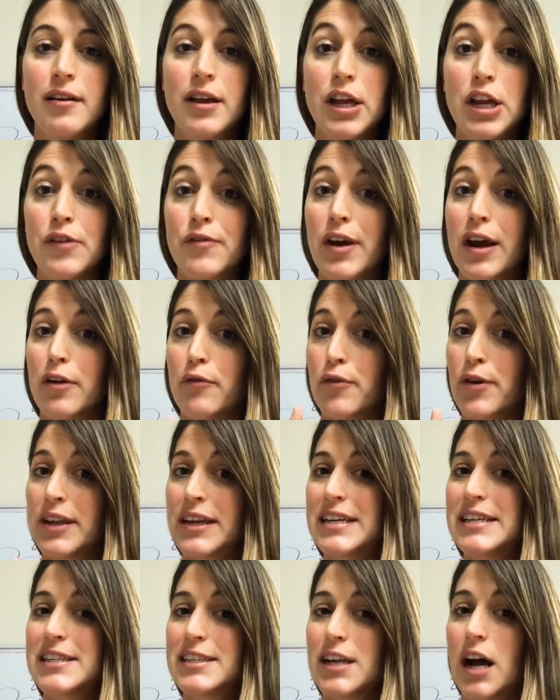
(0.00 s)
you've got a
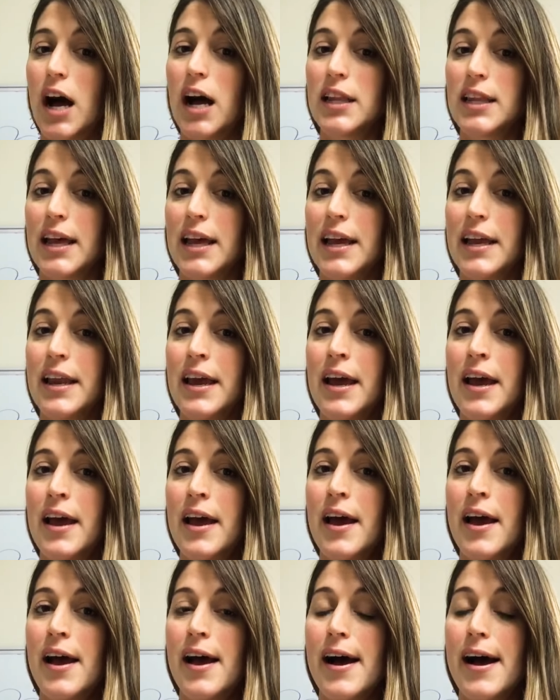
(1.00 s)
really solid
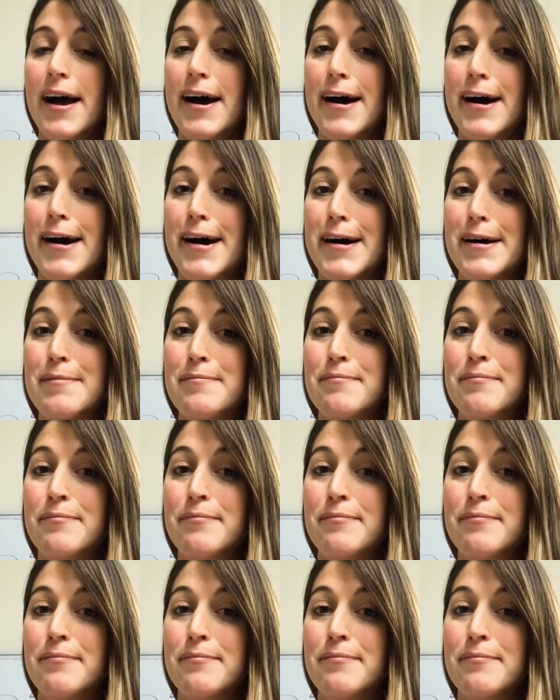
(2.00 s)
a